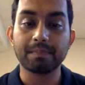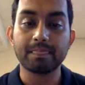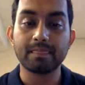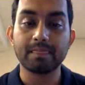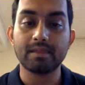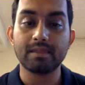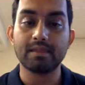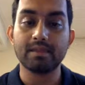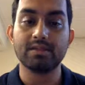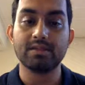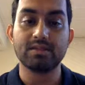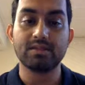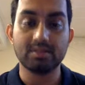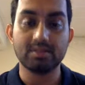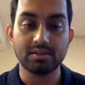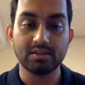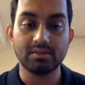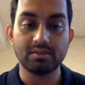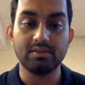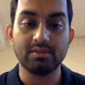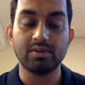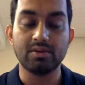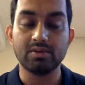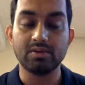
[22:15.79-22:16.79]
This,
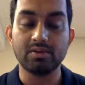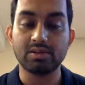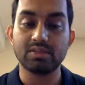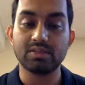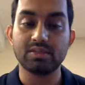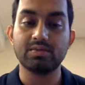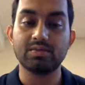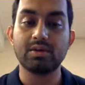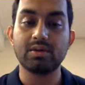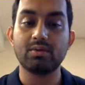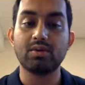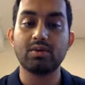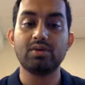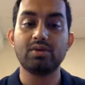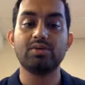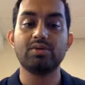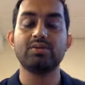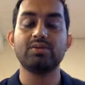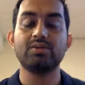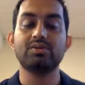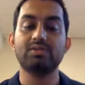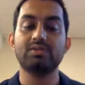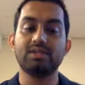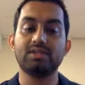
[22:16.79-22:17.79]
you know, that's what I wanted
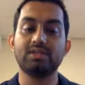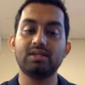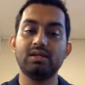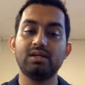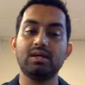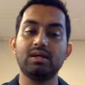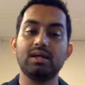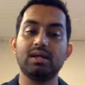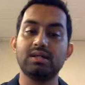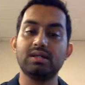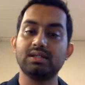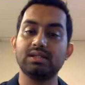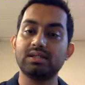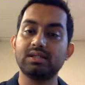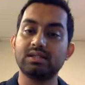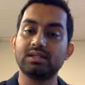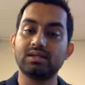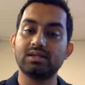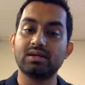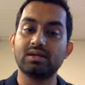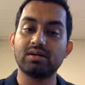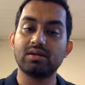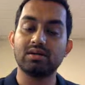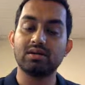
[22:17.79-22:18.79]
you to see as I
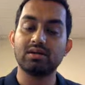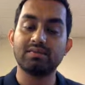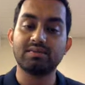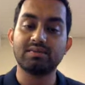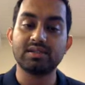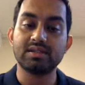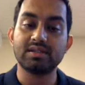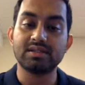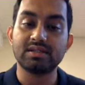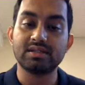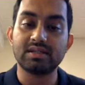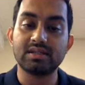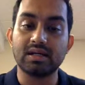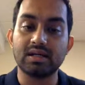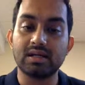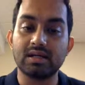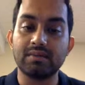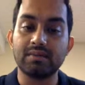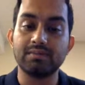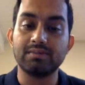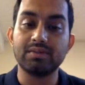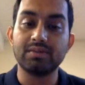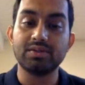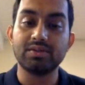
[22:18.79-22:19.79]
start off this
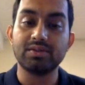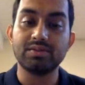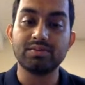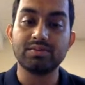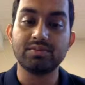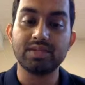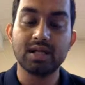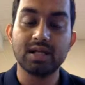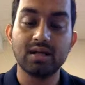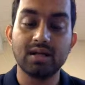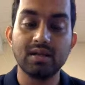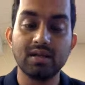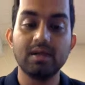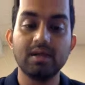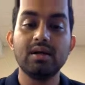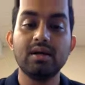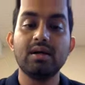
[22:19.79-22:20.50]
YouTube channel.